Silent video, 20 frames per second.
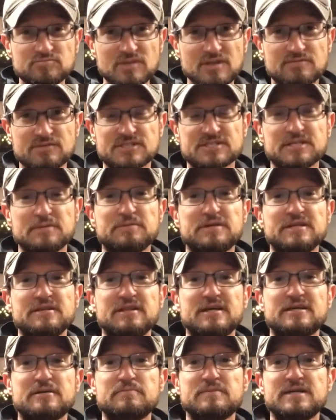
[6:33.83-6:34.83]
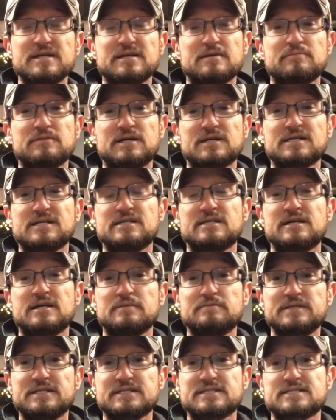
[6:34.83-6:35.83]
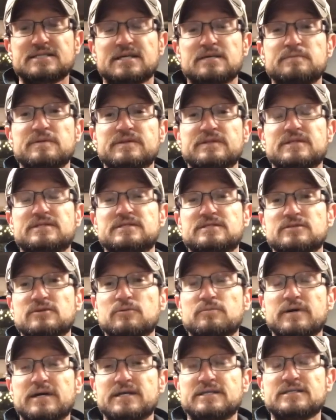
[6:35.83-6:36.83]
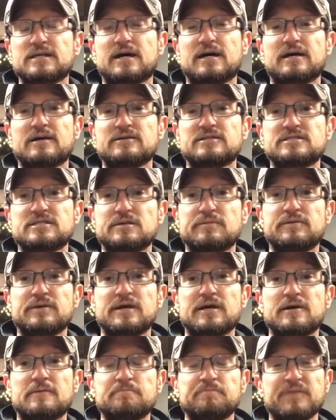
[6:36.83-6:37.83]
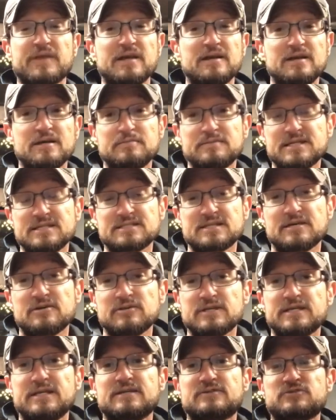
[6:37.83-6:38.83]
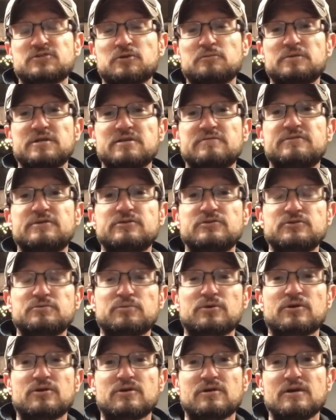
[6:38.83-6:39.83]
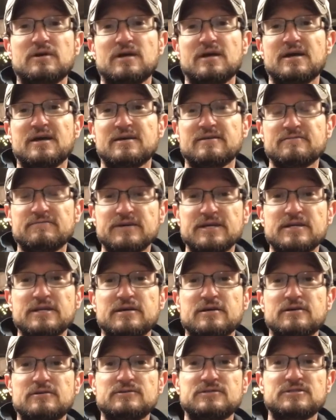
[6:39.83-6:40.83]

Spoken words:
for somebody like me, I'm lucky that I'm in a segment that still pays a higher CPM, because I only get so many views per video.